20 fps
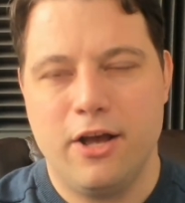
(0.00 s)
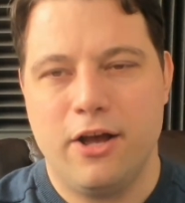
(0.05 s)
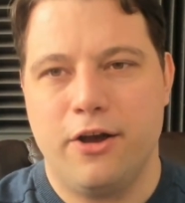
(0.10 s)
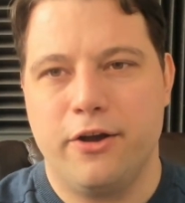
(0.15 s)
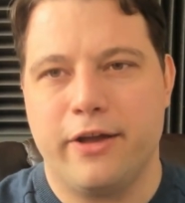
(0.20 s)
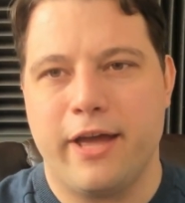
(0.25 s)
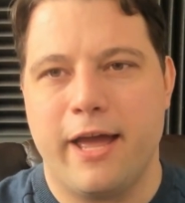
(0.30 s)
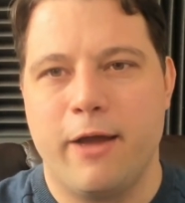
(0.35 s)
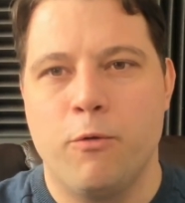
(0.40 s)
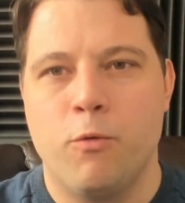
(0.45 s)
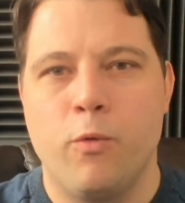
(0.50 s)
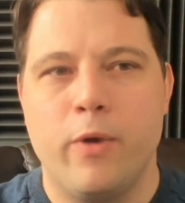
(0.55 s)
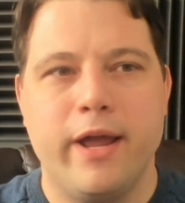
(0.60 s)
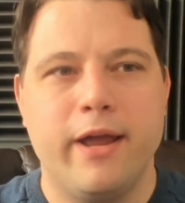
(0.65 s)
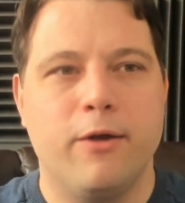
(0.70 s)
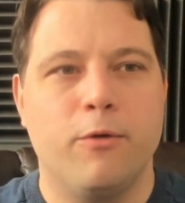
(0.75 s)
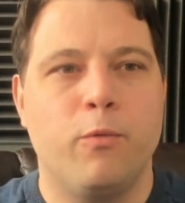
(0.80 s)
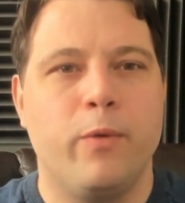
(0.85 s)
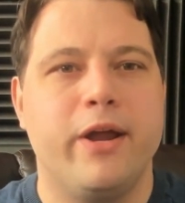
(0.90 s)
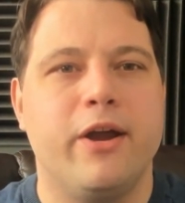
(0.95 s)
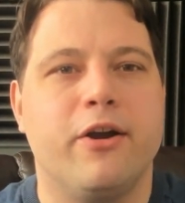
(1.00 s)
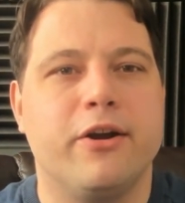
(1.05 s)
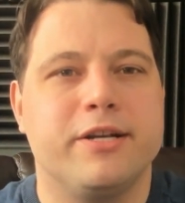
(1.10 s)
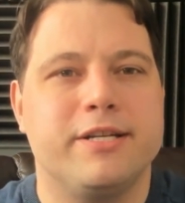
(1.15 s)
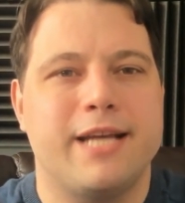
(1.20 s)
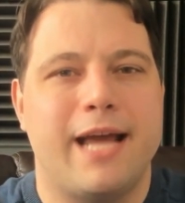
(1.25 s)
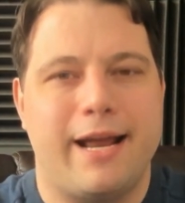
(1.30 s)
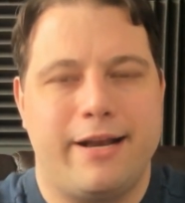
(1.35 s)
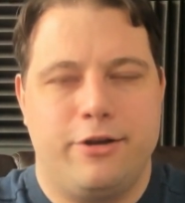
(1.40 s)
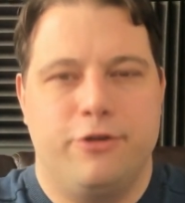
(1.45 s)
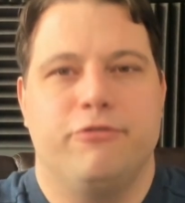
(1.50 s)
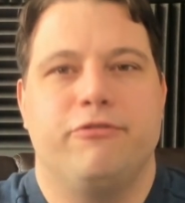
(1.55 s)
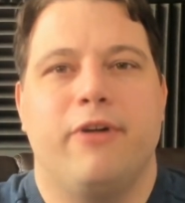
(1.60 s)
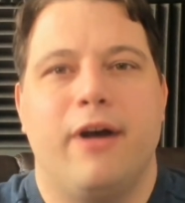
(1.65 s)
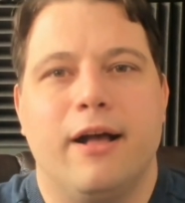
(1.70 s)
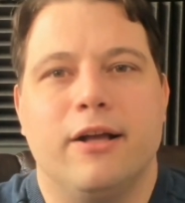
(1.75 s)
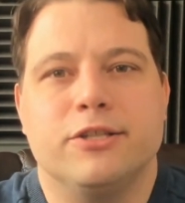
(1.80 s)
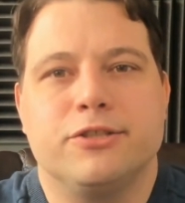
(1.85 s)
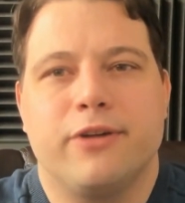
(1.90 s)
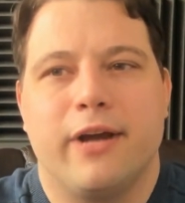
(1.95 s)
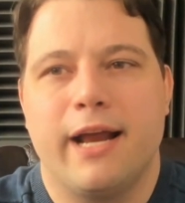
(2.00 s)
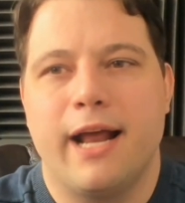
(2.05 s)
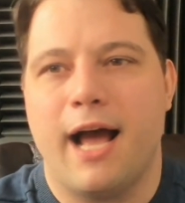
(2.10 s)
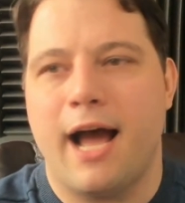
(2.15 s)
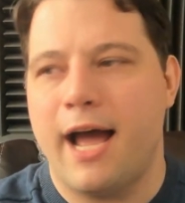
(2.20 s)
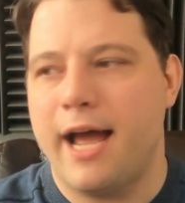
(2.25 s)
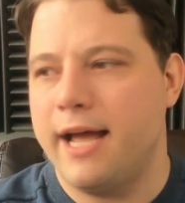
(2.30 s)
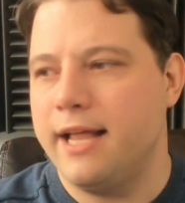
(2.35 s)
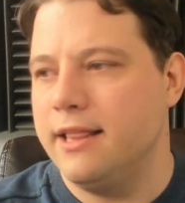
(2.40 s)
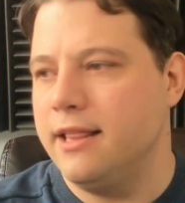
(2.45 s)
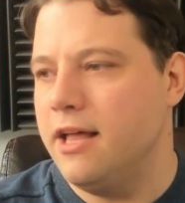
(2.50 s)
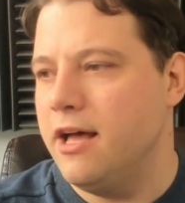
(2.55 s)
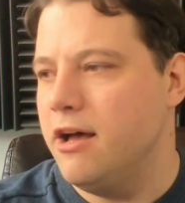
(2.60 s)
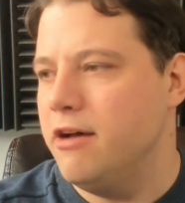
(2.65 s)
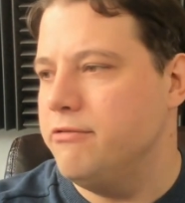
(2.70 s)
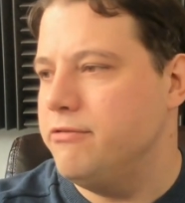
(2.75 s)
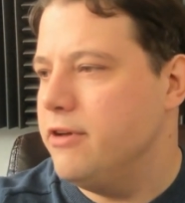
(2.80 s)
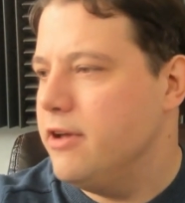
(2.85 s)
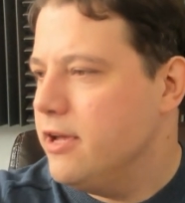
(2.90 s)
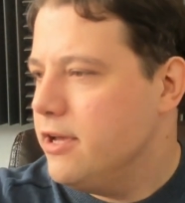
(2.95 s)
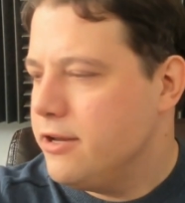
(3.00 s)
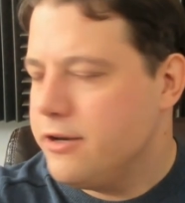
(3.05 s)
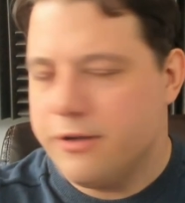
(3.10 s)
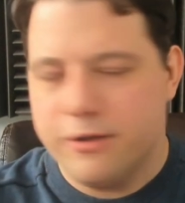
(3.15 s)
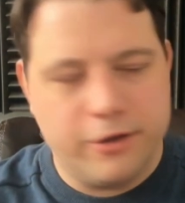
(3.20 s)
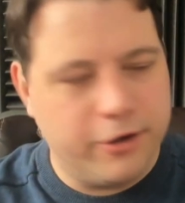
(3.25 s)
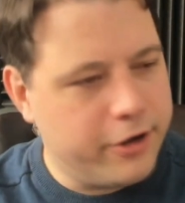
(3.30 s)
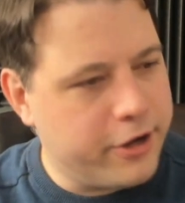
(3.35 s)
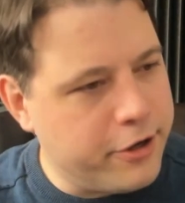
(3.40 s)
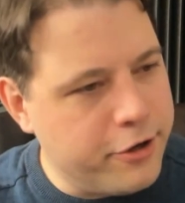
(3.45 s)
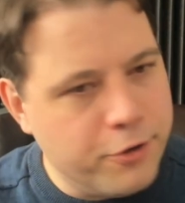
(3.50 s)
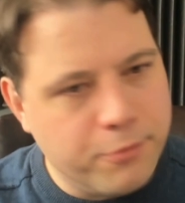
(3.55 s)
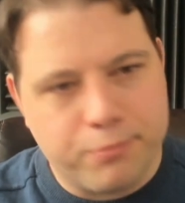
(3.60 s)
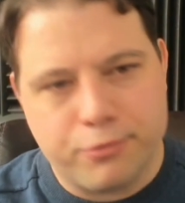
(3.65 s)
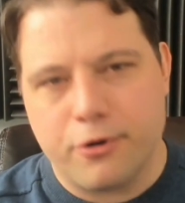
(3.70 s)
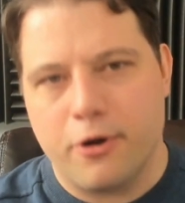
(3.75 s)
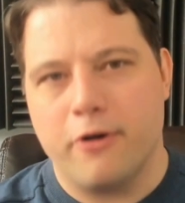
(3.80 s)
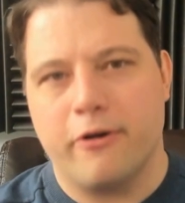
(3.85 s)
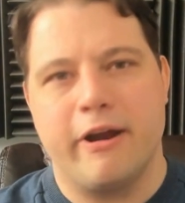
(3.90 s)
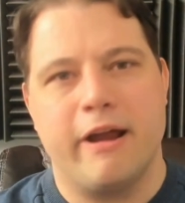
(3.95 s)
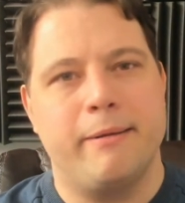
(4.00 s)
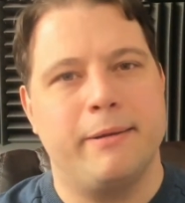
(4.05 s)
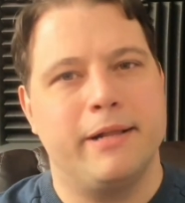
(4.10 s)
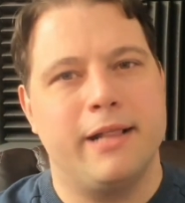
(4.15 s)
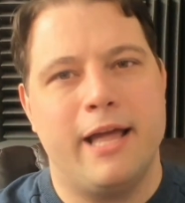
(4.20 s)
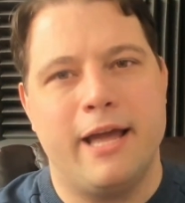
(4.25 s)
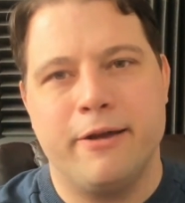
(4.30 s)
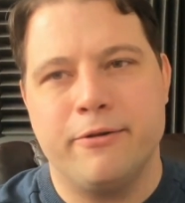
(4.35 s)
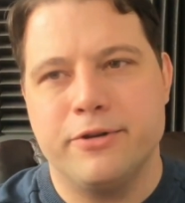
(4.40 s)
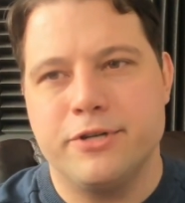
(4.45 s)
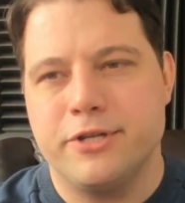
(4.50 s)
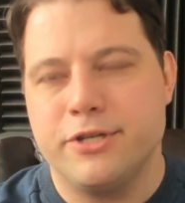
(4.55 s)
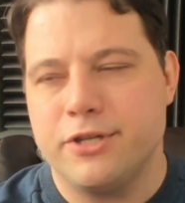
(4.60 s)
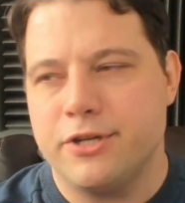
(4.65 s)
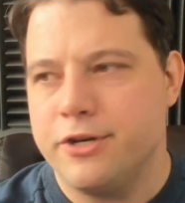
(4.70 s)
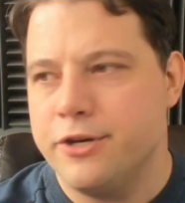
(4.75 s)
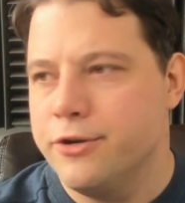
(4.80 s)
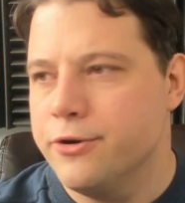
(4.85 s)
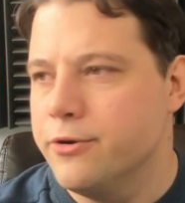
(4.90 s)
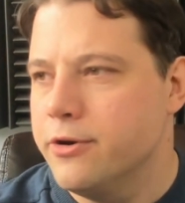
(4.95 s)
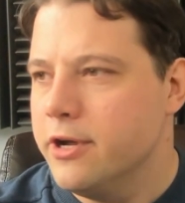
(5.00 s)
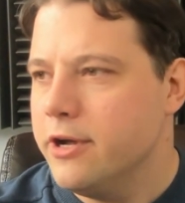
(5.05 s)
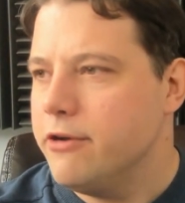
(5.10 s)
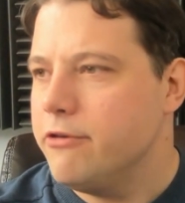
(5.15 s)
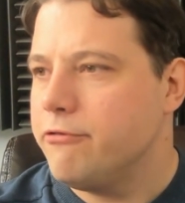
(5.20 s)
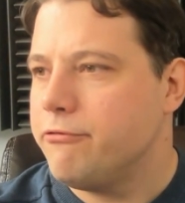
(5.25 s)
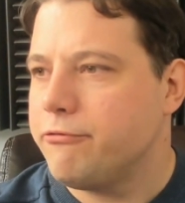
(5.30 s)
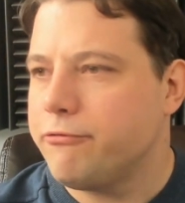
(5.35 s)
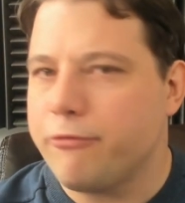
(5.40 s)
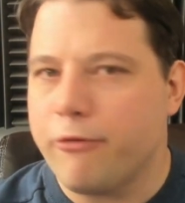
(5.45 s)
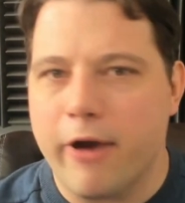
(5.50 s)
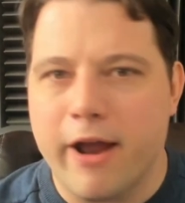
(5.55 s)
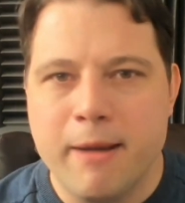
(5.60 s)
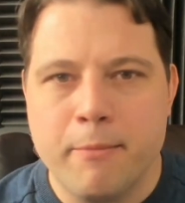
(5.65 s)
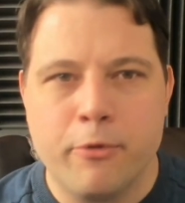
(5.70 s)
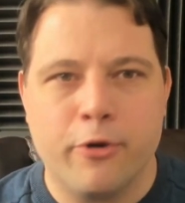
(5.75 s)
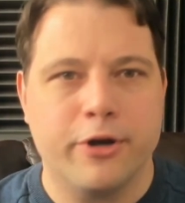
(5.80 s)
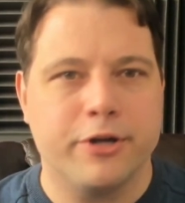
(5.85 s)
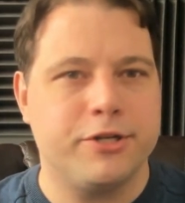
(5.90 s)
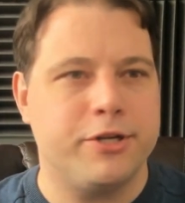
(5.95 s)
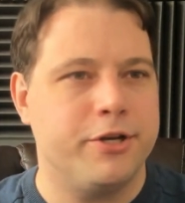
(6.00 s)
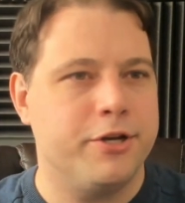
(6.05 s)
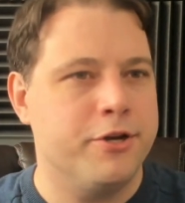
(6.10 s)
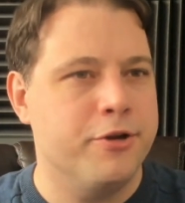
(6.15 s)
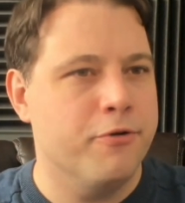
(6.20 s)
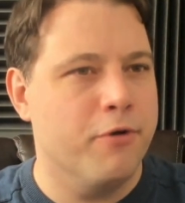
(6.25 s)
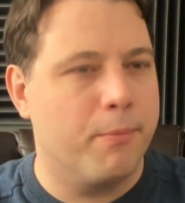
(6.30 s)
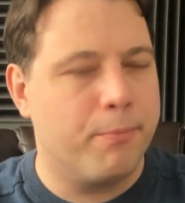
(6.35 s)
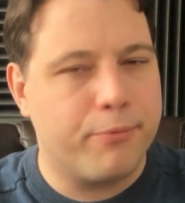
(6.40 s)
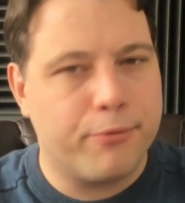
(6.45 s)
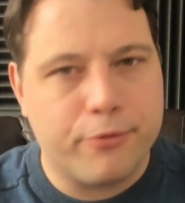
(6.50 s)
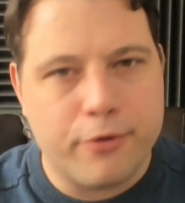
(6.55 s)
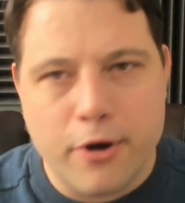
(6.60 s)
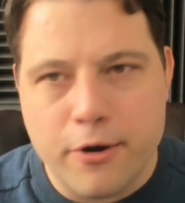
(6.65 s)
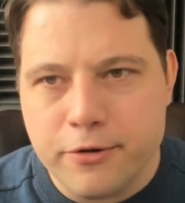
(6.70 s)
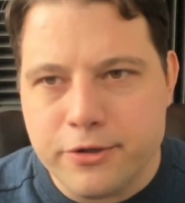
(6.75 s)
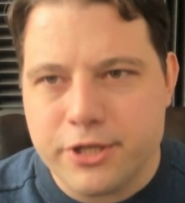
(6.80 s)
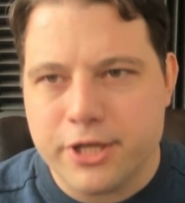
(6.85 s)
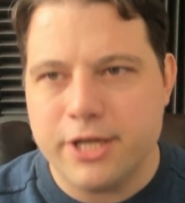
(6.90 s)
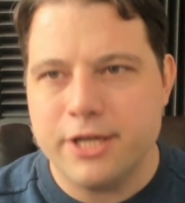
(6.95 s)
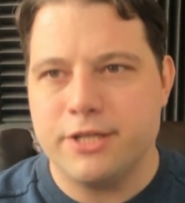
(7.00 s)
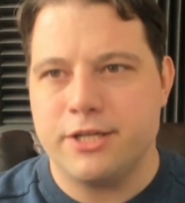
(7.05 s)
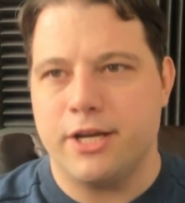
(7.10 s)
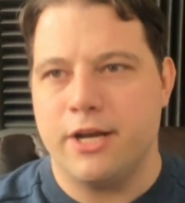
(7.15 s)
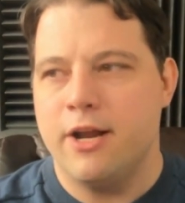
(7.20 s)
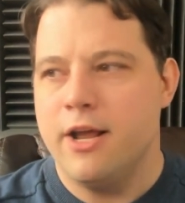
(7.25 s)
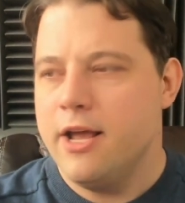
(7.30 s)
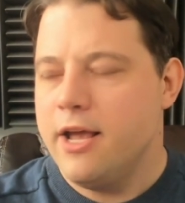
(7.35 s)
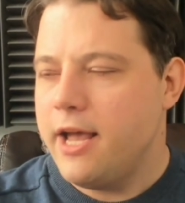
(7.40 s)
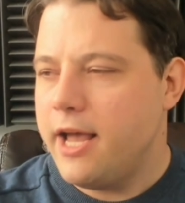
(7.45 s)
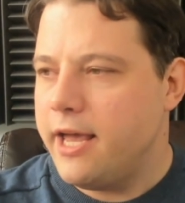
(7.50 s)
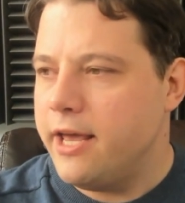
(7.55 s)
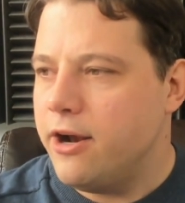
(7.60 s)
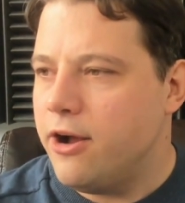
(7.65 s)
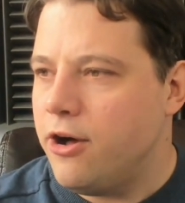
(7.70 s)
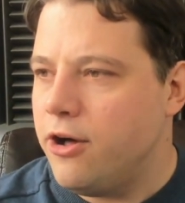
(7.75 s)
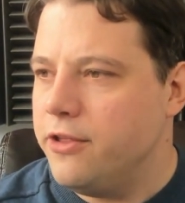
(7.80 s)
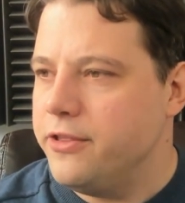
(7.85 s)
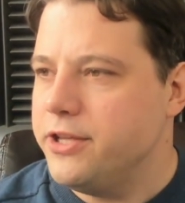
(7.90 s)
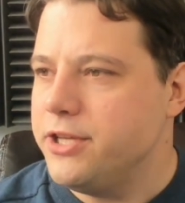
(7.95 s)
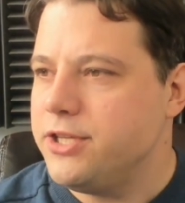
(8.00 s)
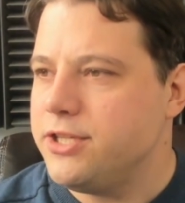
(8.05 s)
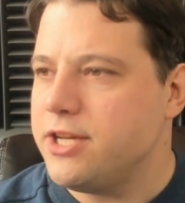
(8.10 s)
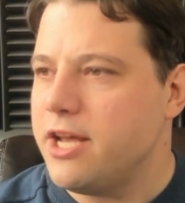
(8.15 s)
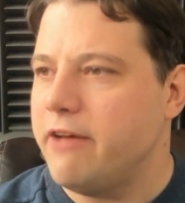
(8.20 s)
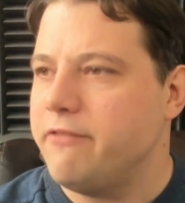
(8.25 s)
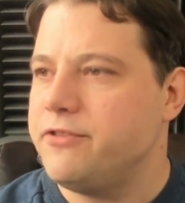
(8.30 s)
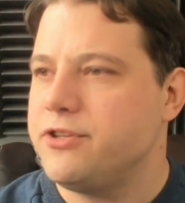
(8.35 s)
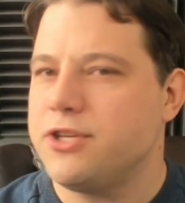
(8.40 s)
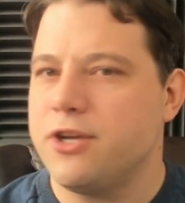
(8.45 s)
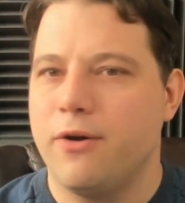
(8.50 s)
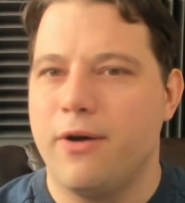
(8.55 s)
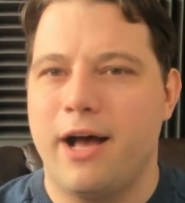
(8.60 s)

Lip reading: Okay, we are technophiles, right? I love learning new programming languages and new frameworks and new approaches and all this stuff. So